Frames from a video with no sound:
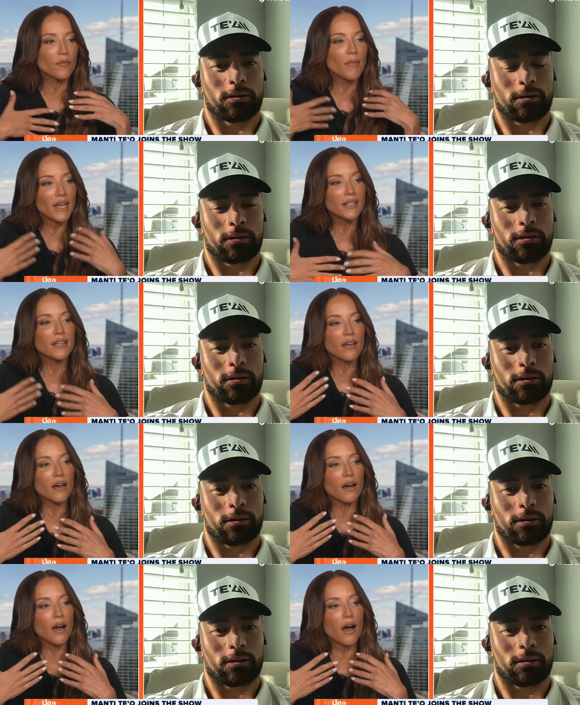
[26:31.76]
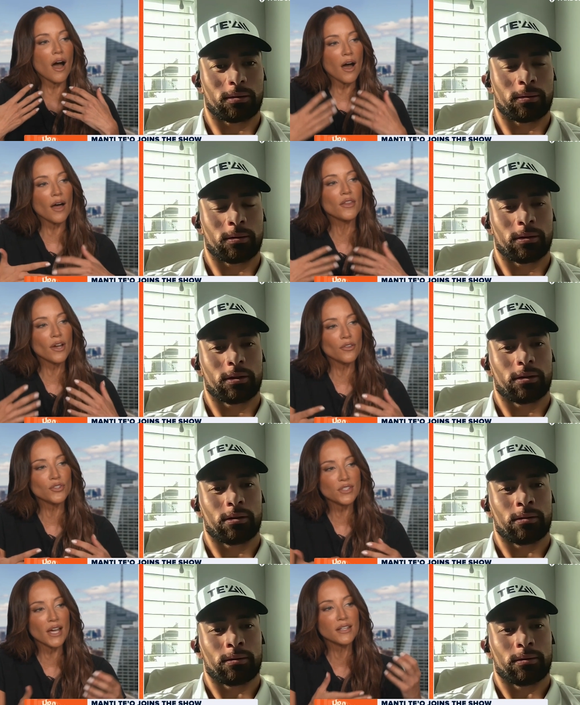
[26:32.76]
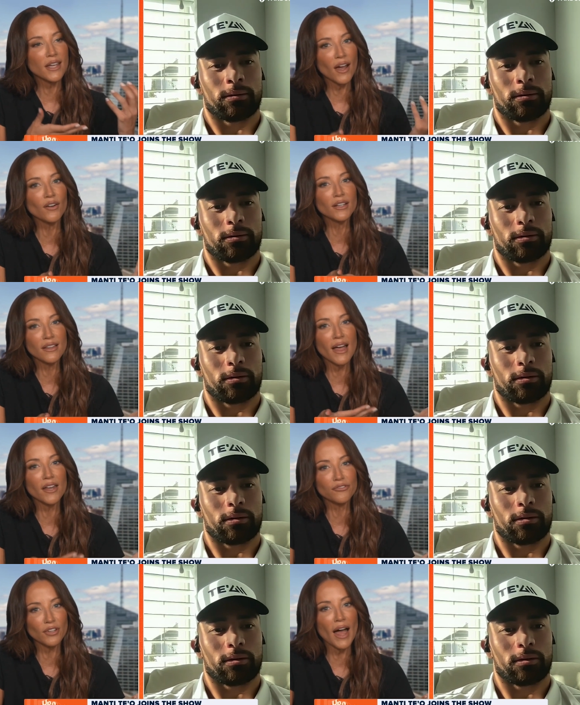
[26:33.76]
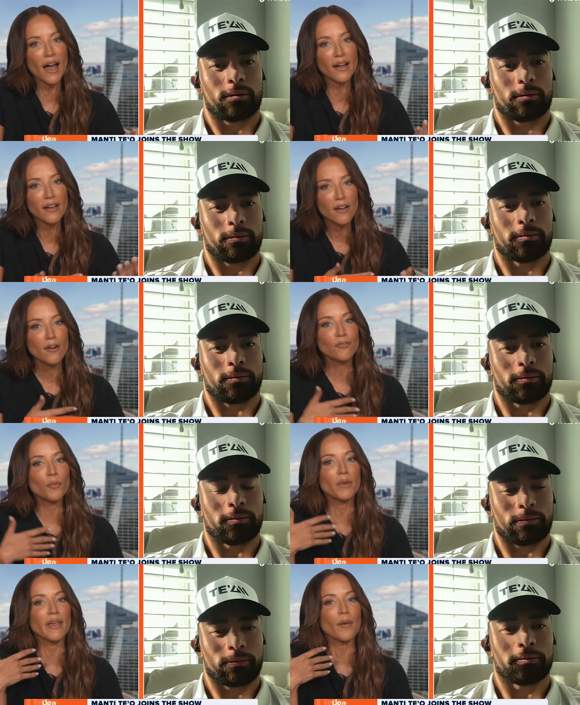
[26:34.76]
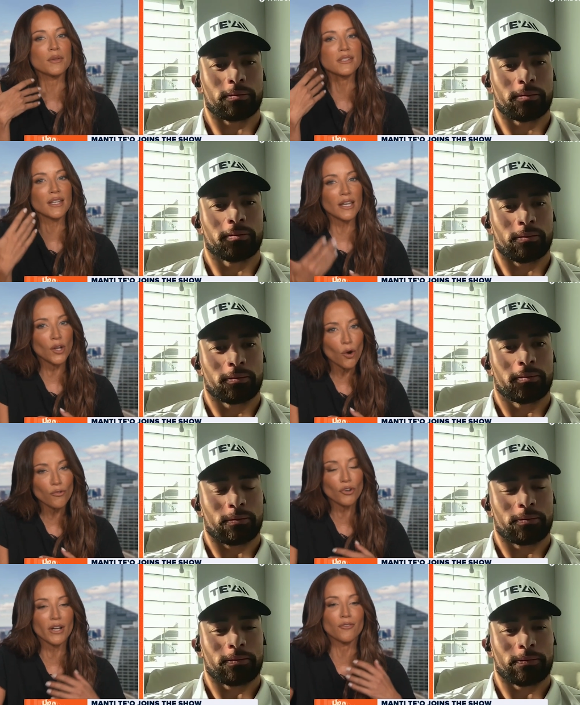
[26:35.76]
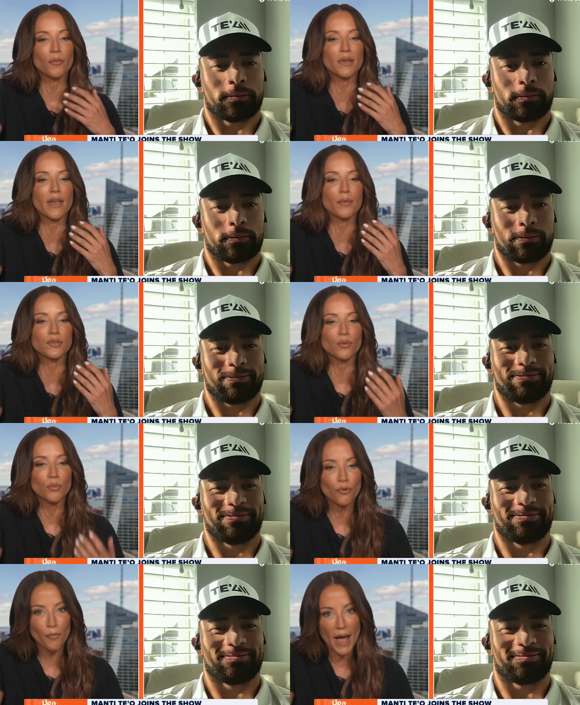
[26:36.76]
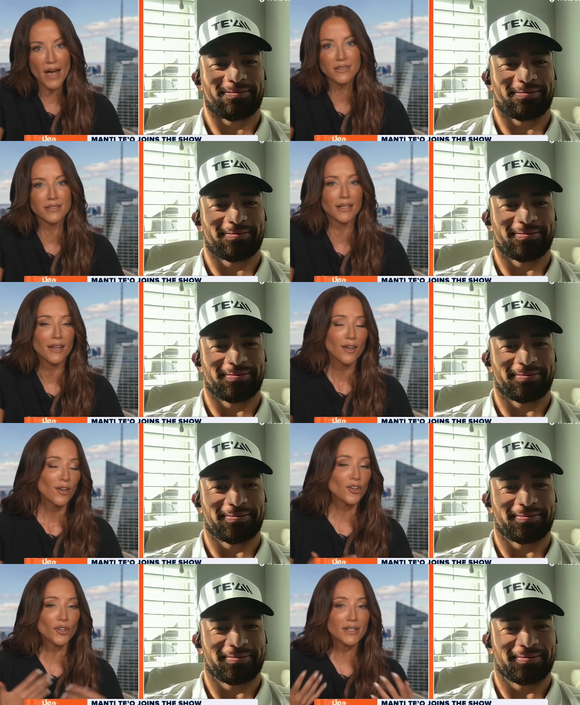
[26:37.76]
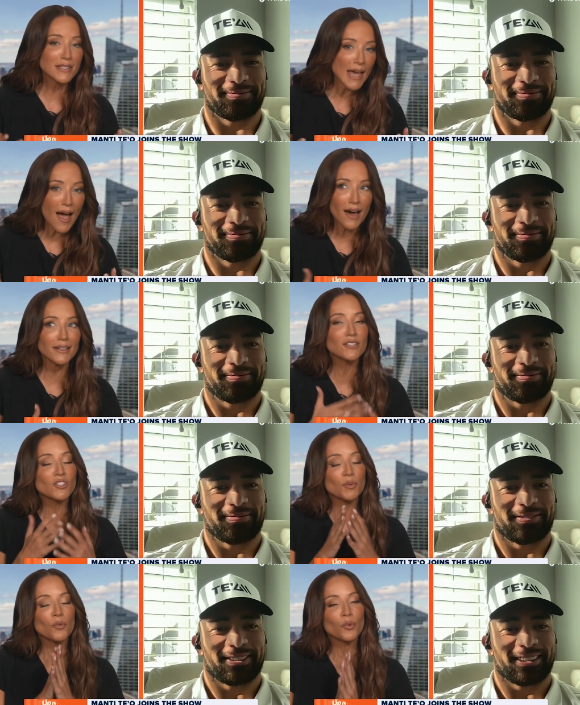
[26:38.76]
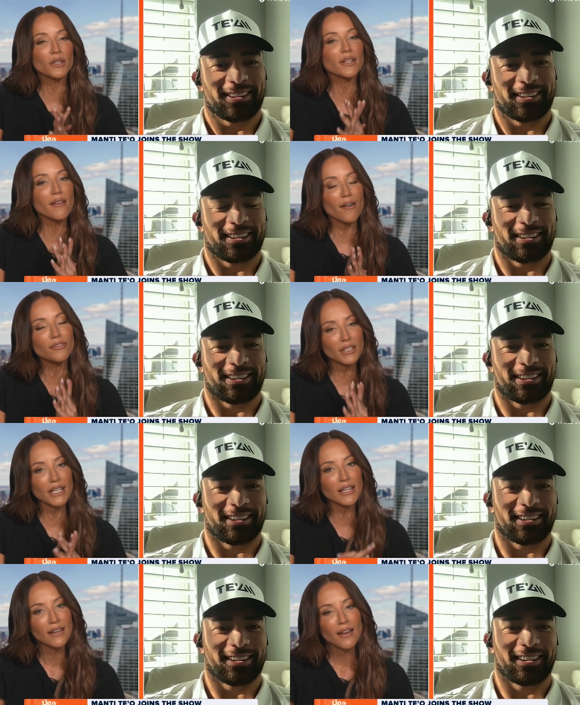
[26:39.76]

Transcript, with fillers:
Speaker 1: made it on the other side carrying that flag for being able to get over it, for being able to move past it. You're a dad. It's just been really lovely